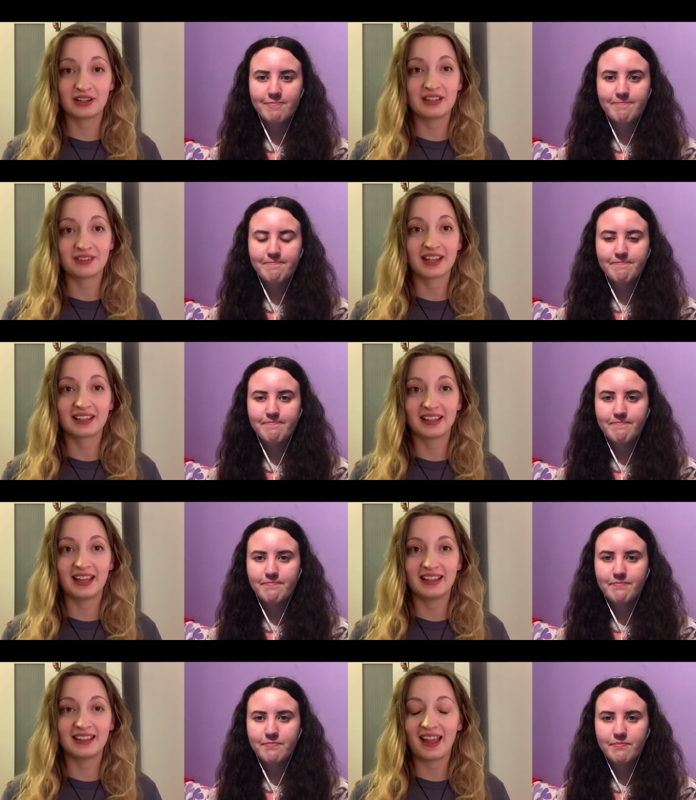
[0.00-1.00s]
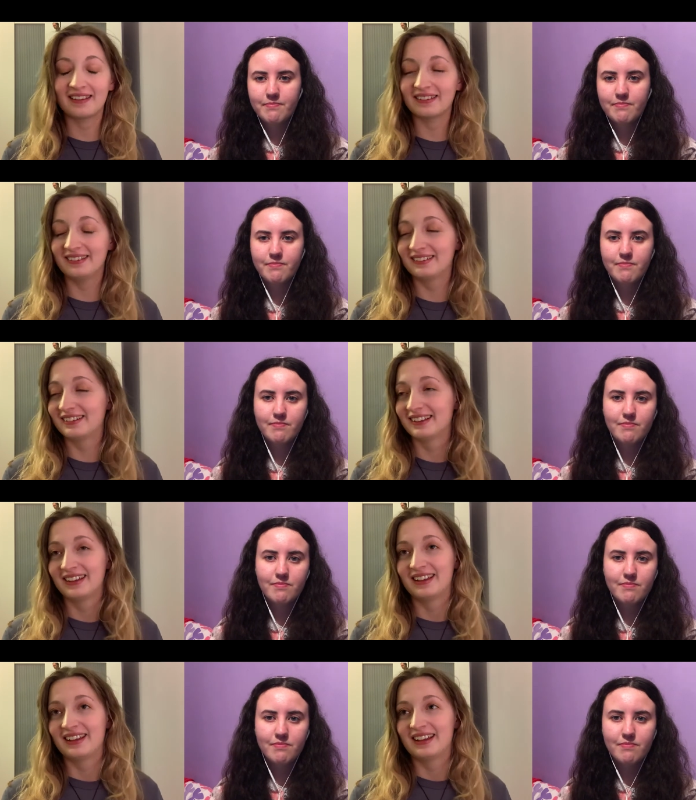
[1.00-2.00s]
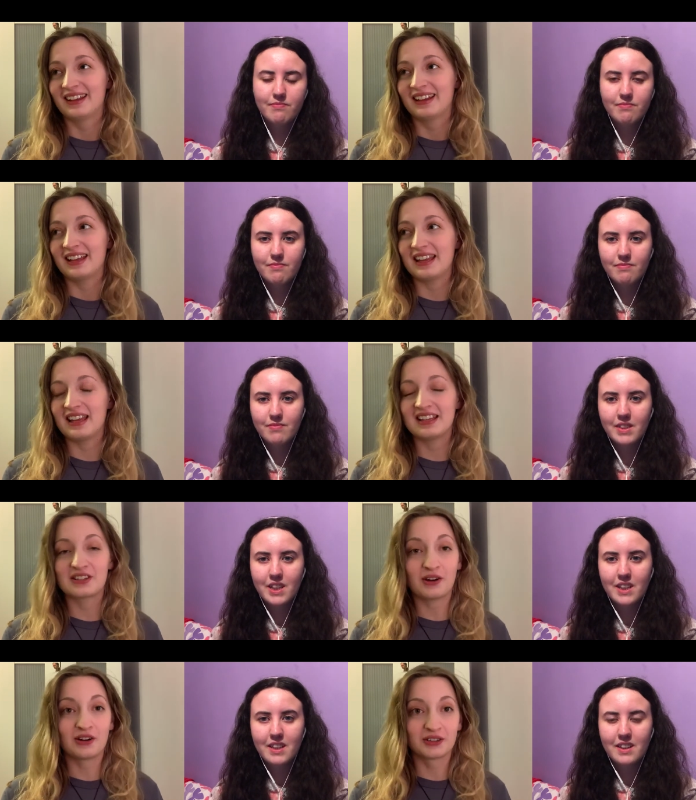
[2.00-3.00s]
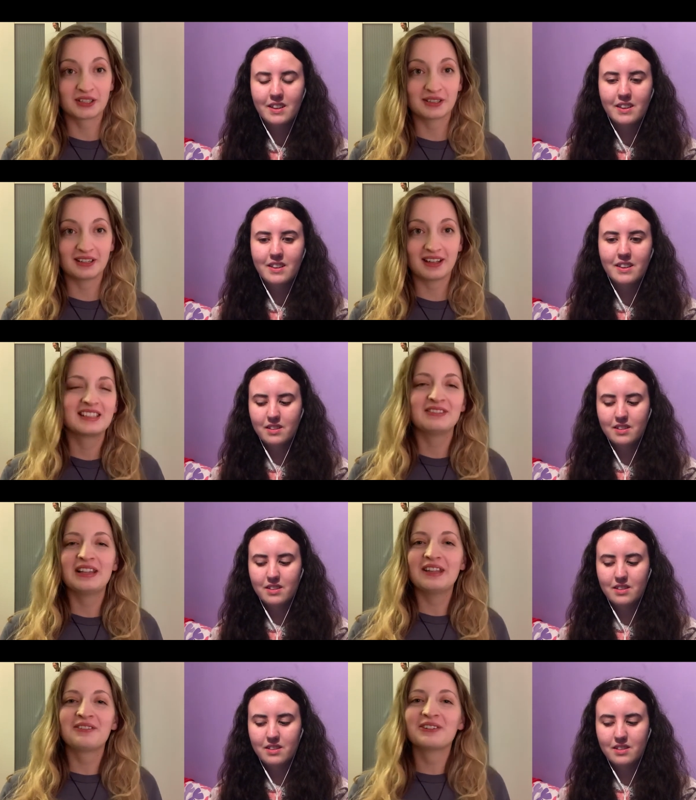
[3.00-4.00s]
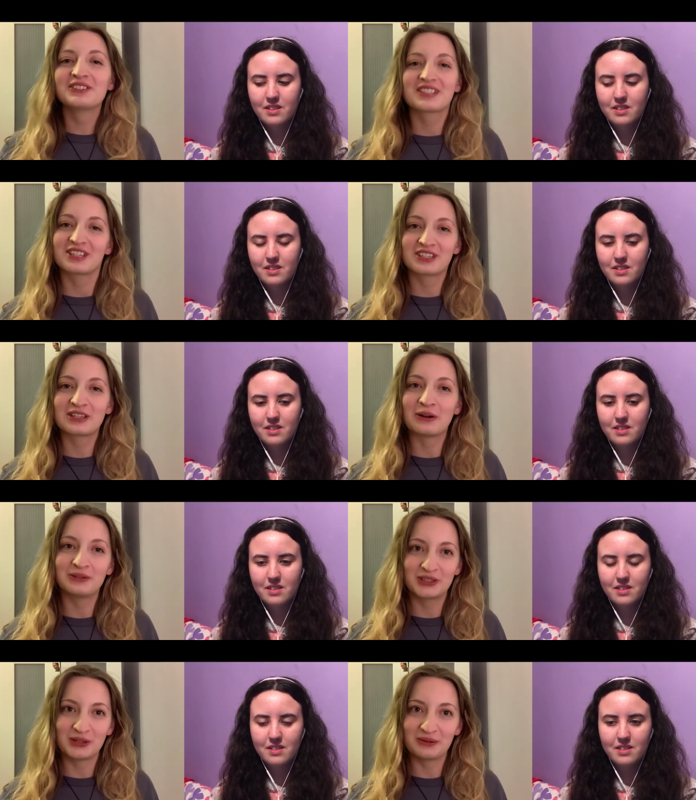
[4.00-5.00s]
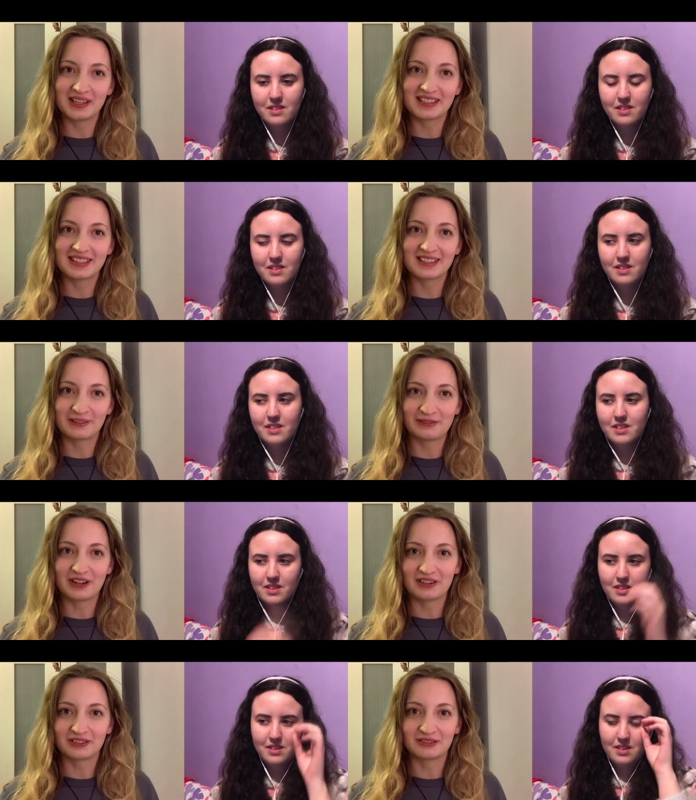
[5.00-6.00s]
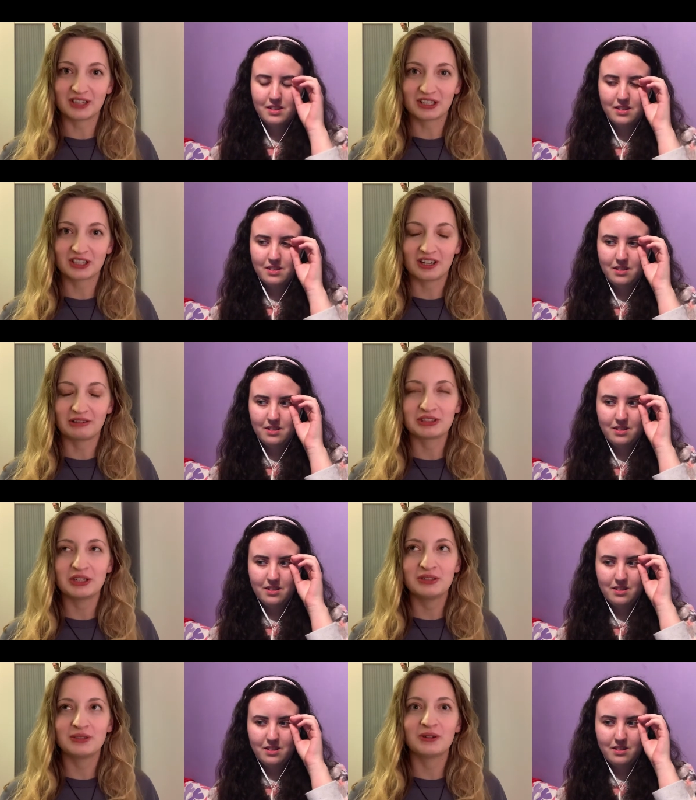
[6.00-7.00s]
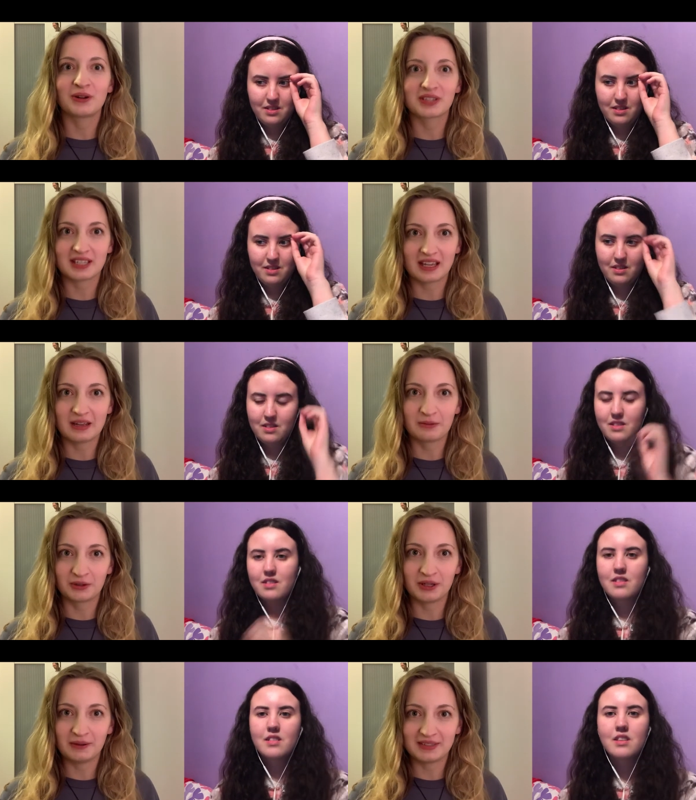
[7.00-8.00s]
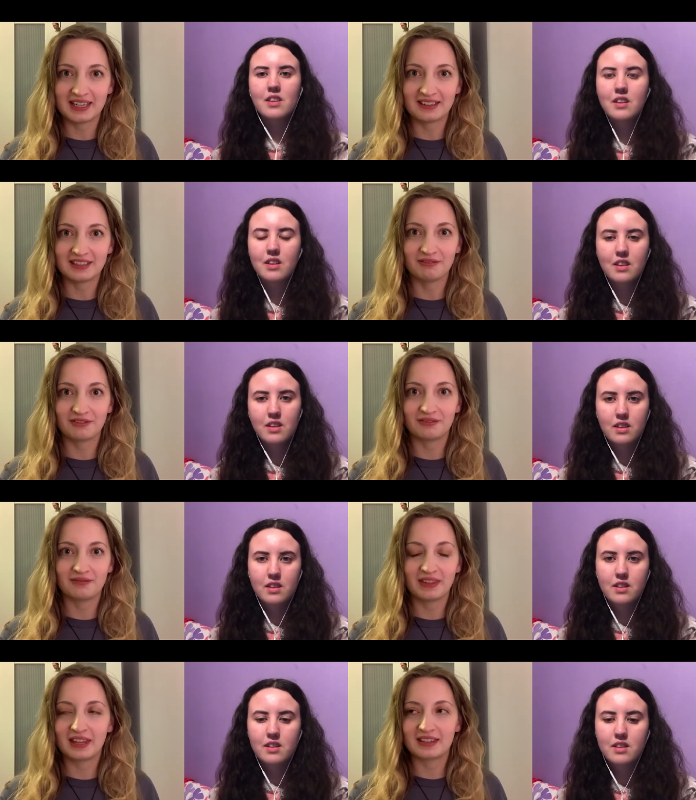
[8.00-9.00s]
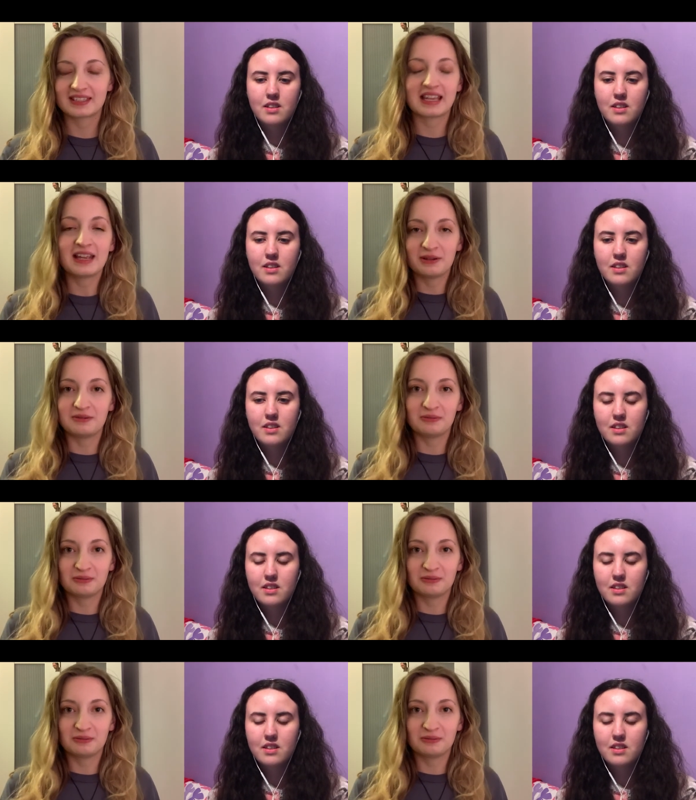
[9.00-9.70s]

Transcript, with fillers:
Speaker 1: grieving, it, it's odd. Laurel has just told you Wes is the father of her child. You do not say what you did in say